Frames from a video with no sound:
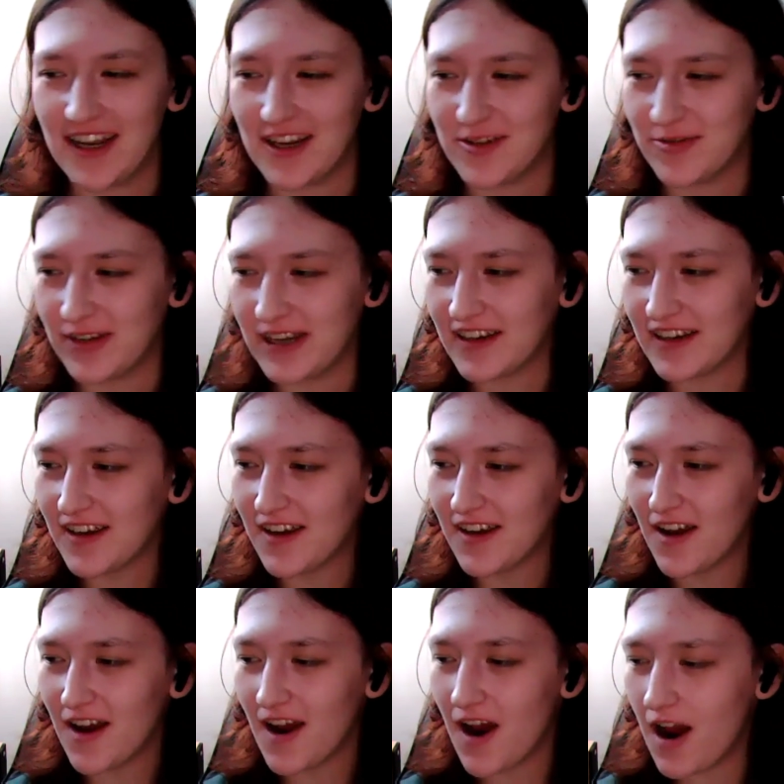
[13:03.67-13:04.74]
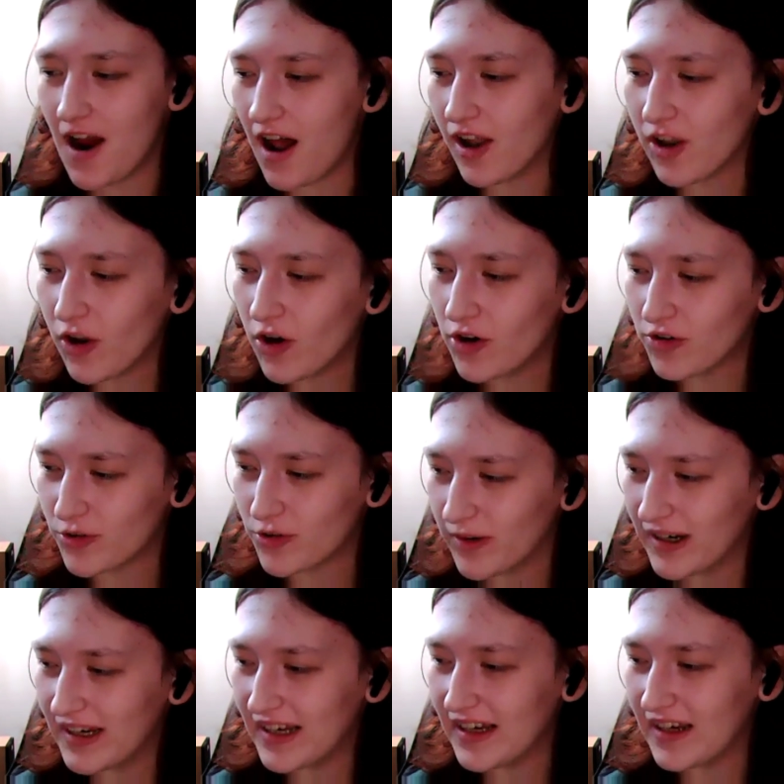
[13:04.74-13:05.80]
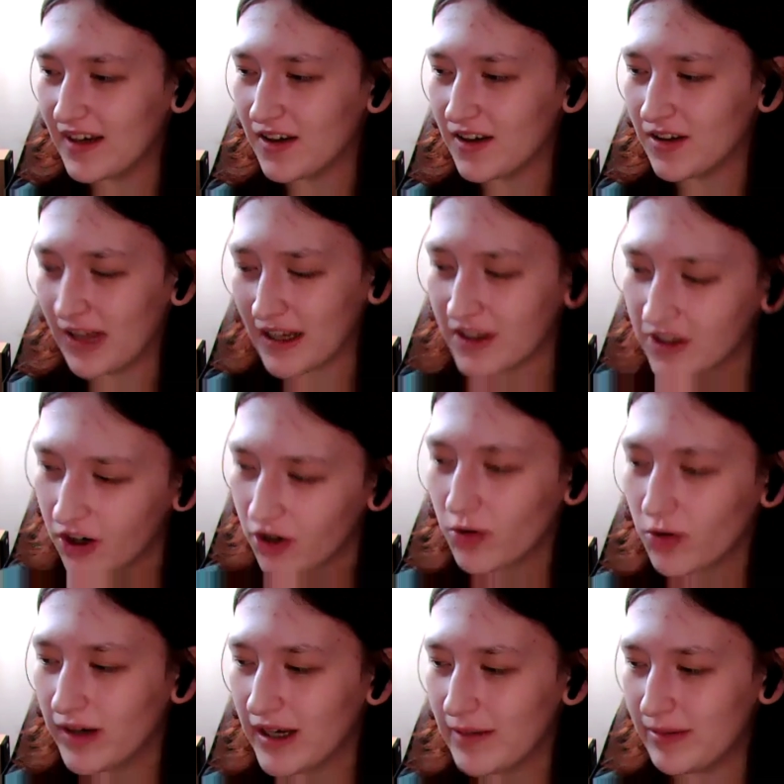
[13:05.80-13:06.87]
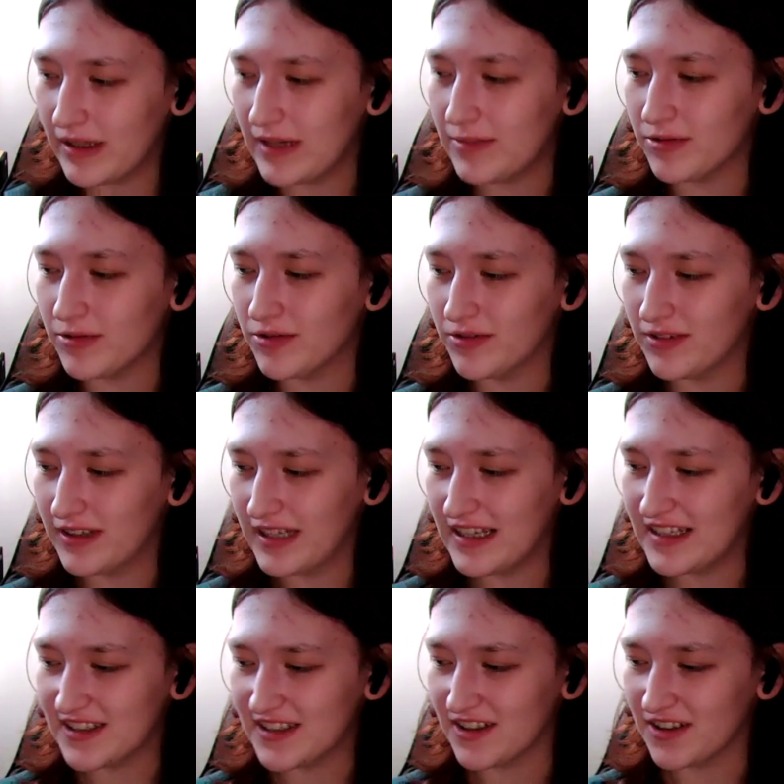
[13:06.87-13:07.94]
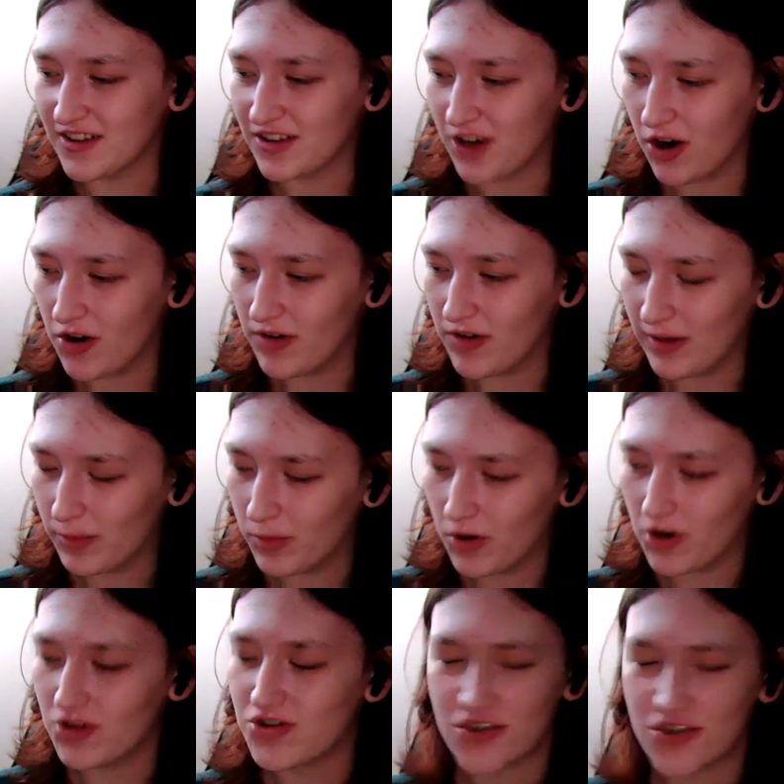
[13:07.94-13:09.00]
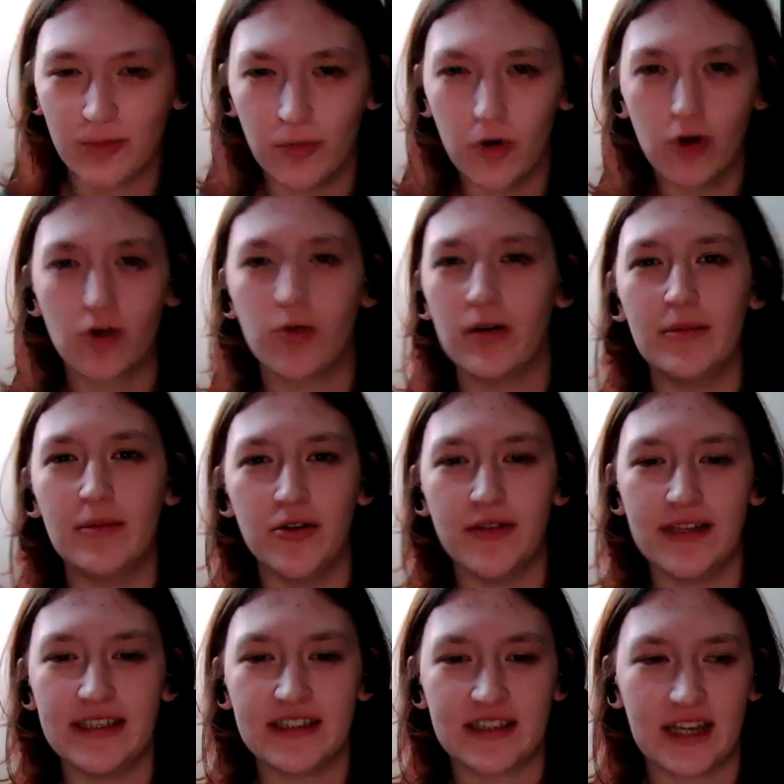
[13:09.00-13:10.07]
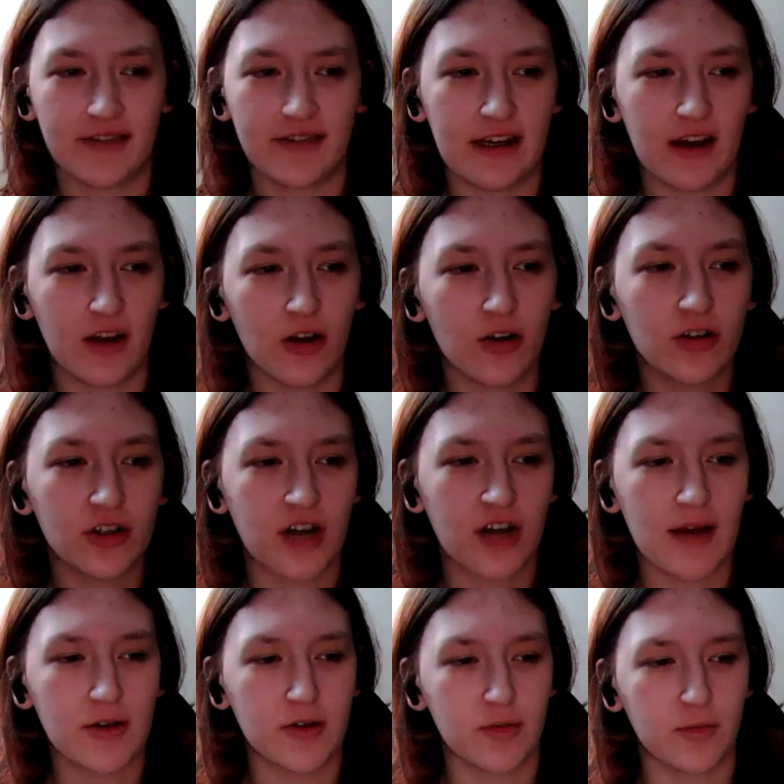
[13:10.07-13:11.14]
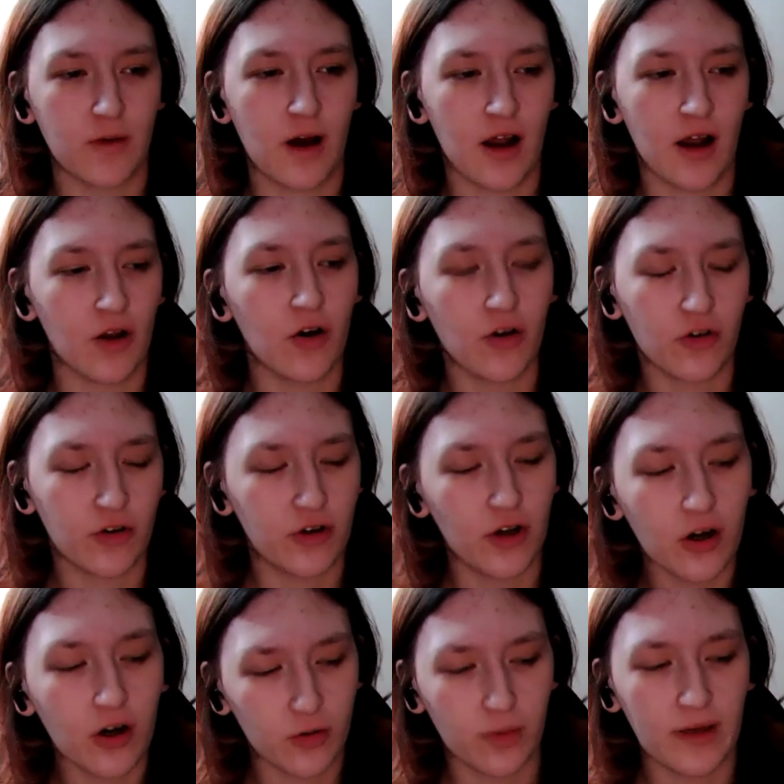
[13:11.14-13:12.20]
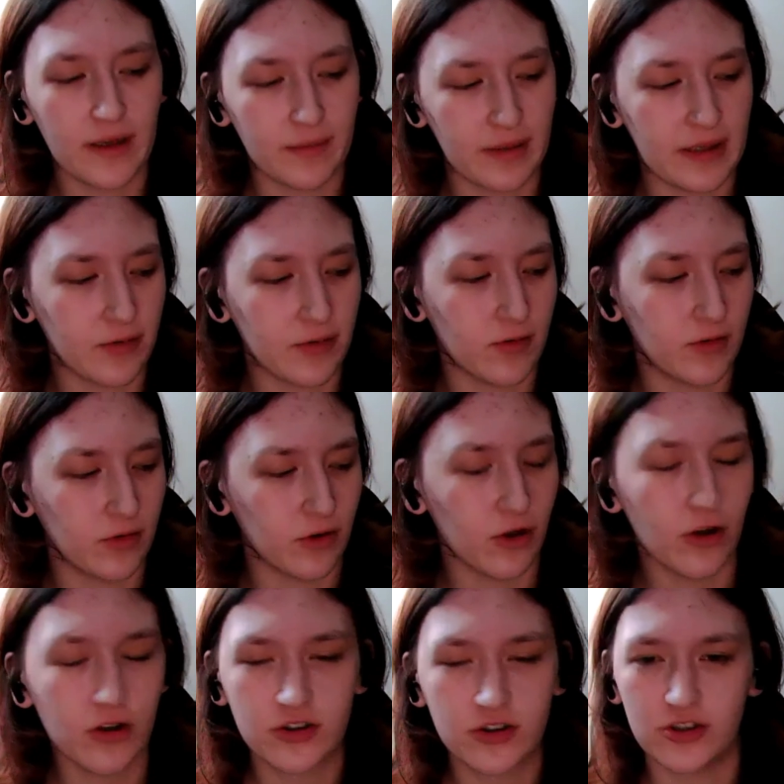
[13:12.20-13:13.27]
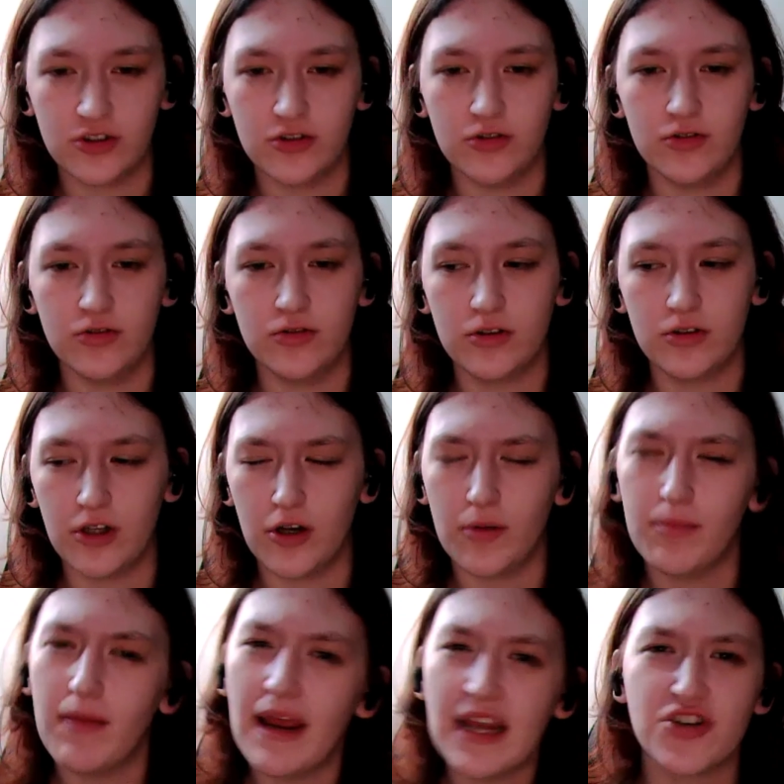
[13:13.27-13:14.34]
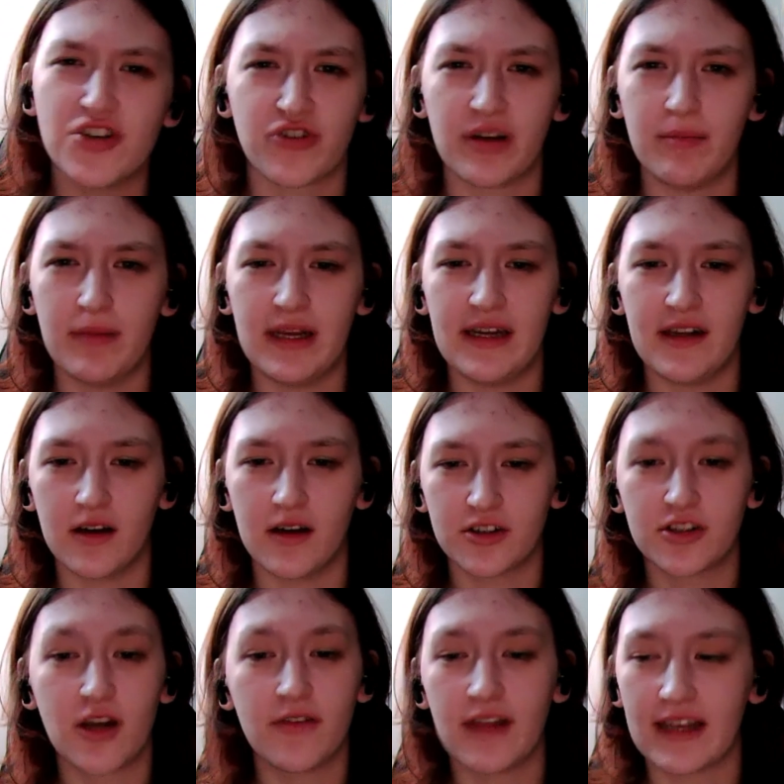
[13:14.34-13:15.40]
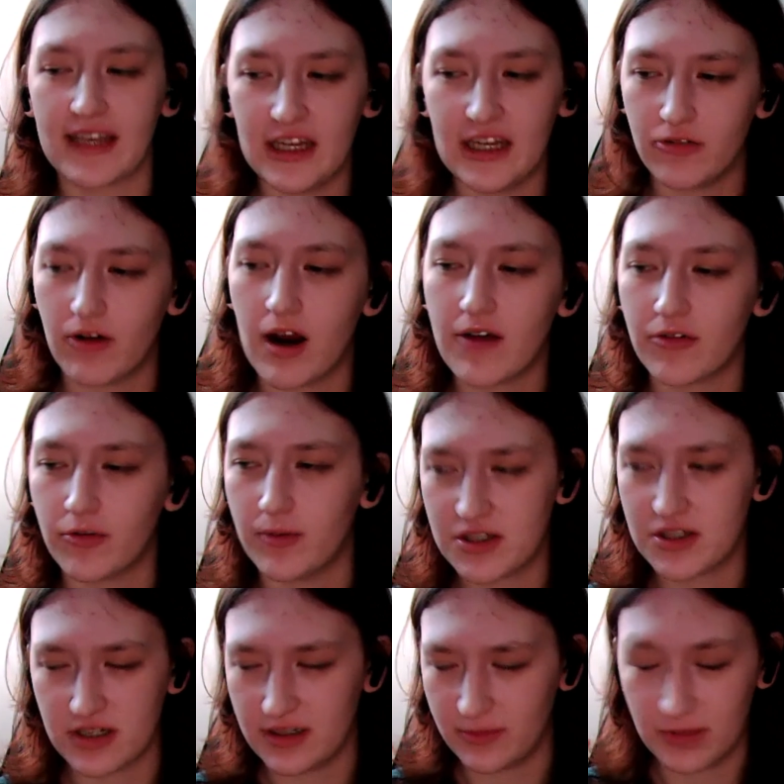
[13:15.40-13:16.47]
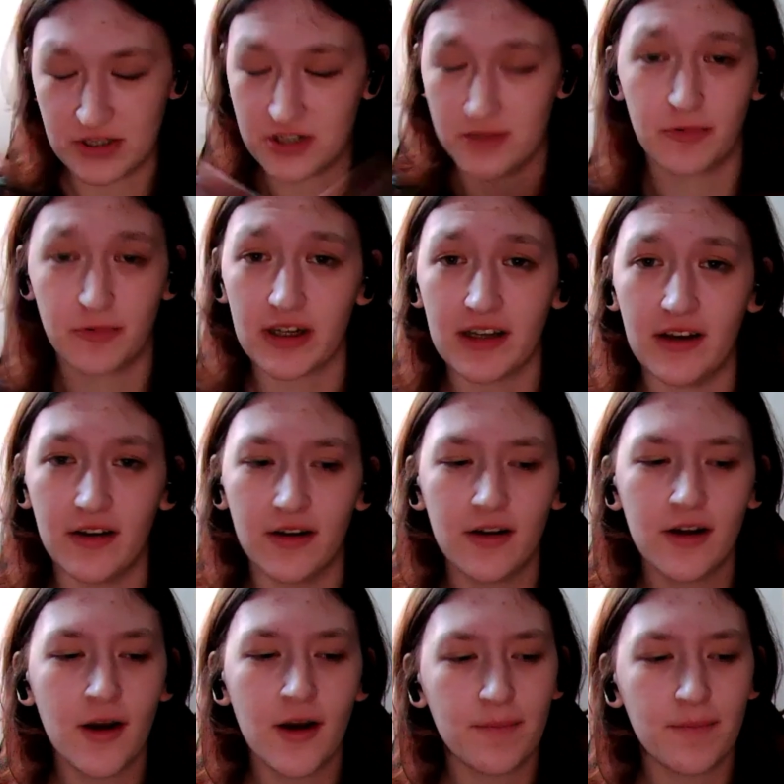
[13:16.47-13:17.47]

And I think a lot of queer, like young queer people need to go and watch more queer movies because I think a lot of times a lot of young queer people look to, mainstream media, stuff like Heated Rival, which is brilliant.